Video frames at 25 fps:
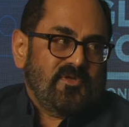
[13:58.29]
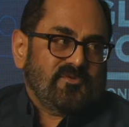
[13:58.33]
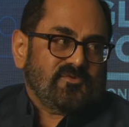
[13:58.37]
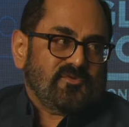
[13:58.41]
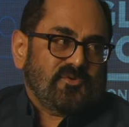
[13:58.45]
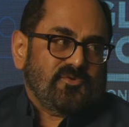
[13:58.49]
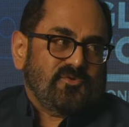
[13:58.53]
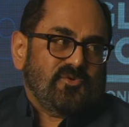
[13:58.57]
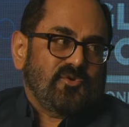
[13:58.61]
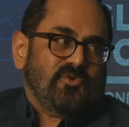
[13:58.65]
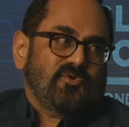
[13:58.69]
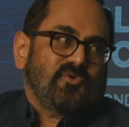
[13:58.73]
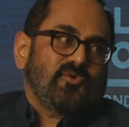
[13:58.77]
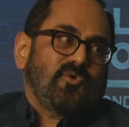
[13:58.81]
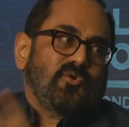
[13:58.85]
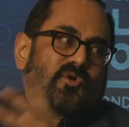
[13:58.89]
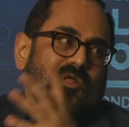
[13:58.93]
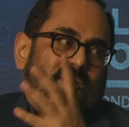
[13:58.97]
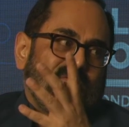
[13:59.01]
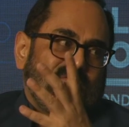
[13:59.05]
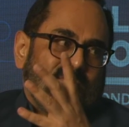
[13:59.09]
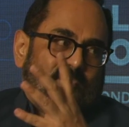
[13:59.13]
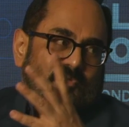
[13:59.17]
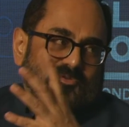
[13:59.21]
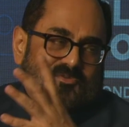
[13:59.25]
Right. So don't
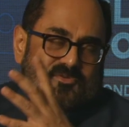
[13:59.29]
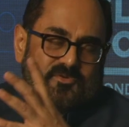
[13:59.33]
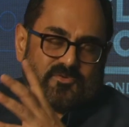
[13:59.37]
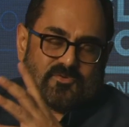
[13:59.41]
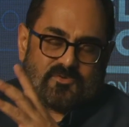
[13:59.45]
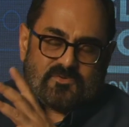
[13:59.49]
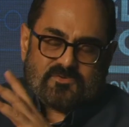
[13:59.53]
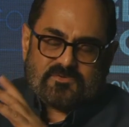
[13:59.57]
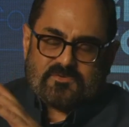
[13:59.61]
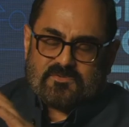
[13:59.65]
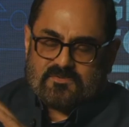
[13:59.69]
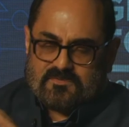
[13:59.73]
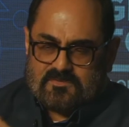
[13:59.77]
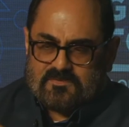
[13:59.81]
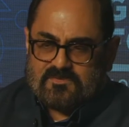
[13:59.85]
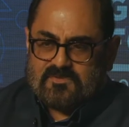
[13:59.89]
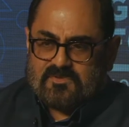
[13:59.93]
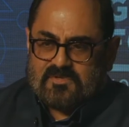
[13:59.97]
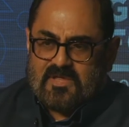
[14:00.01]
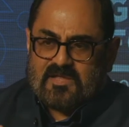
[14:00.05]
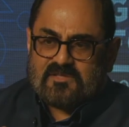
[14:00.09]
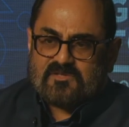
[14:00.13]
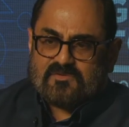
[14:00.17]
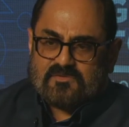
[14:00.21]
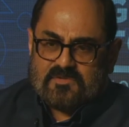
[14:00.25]
have laws and rules. So
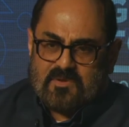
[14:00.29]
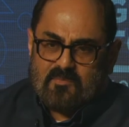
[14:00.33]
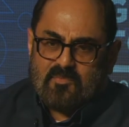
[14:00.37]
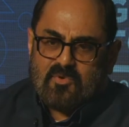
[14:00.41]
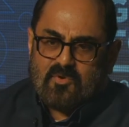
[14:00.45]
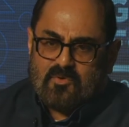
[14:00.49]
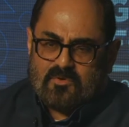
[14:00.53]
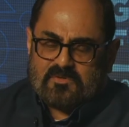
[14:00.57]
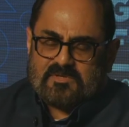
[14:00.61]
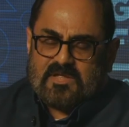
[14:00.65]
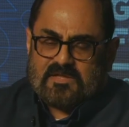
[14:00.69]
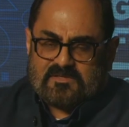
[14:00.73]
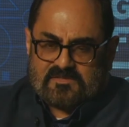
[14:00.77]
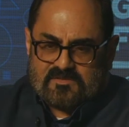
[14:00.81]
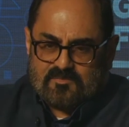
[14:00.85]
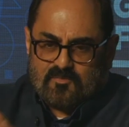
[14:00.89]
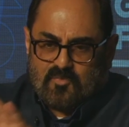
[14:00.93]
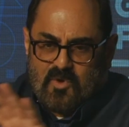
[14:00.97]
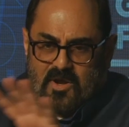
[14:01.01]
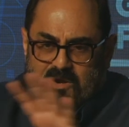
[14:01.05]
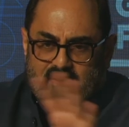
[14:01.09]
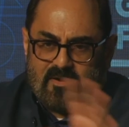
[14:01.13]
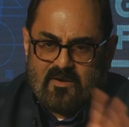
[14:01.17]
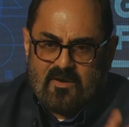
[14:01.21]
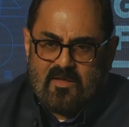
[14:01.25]
that's
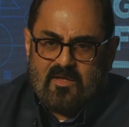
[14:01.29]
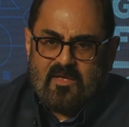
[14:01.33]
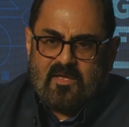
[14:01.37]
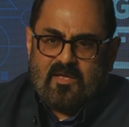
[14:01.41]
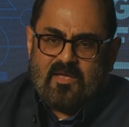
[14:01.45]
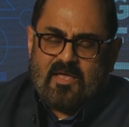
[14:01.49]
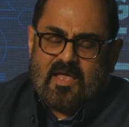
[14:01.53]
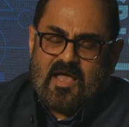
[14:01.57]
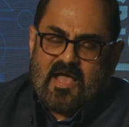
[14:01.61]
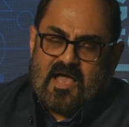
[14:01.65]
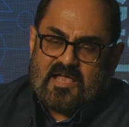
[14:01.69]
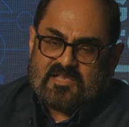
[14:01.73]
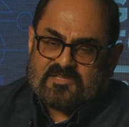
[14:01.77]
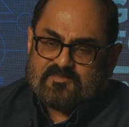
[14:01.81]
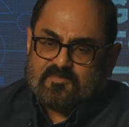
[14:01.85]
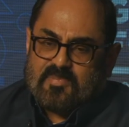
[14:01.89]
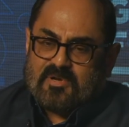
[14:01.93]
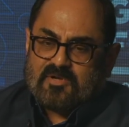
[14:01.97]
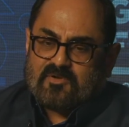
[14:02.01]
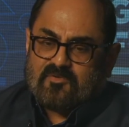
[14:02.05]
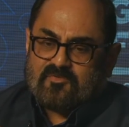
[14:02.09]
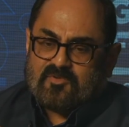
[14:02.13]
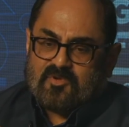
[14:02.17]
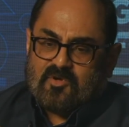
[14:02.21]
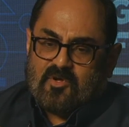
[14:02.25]
one
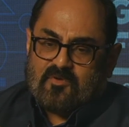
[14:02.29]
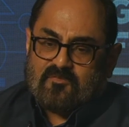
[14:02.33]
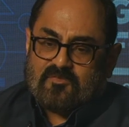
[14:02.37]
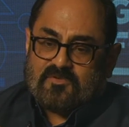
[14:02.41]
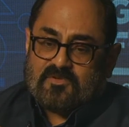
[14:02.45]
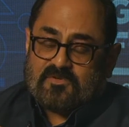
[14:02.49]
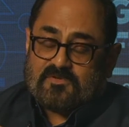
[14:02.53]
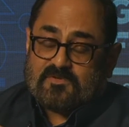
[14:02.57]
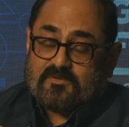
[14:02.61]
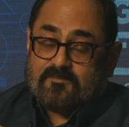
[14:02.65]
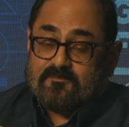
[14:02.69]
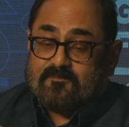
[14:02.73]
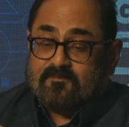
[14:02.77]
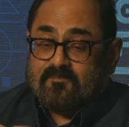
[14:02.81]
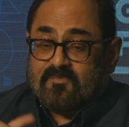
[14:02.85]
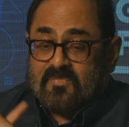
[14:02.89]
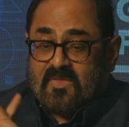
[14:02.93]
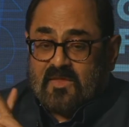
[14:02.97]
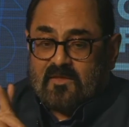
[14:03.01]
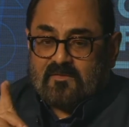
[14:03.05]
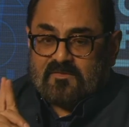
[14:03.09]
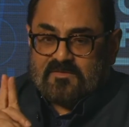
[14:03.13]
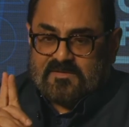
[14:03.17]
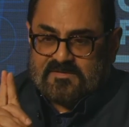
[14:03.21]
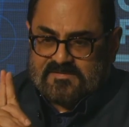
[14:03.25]
aspect of the conversation.
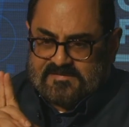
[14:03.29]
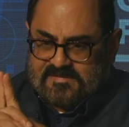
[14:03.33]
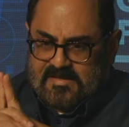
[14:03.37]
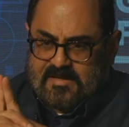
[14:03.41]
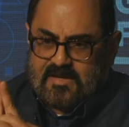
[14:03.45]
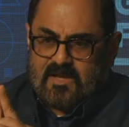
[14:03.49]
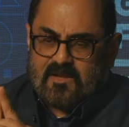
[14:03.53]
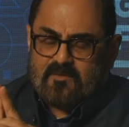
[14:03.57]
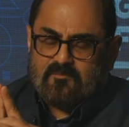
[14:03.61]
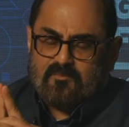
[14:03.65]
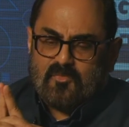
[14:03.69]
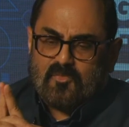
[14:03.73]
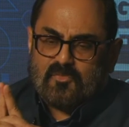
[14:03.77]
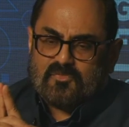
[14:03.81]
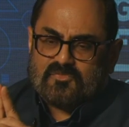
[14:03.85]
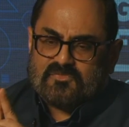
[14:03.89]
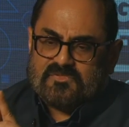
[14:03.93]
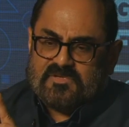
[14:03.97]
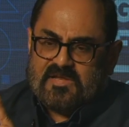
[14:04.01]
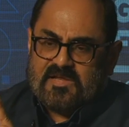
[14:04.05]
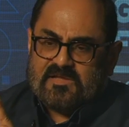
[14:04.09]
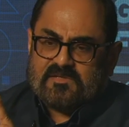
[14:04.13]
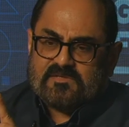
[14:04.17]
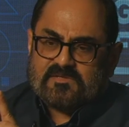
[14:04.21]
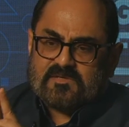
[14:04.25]
The second
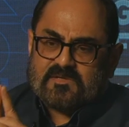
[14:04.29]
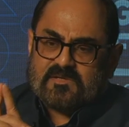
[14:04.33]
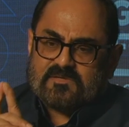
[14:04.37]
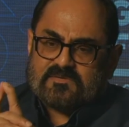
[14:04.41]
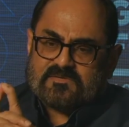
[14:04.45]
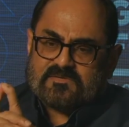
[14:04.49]
most dangerous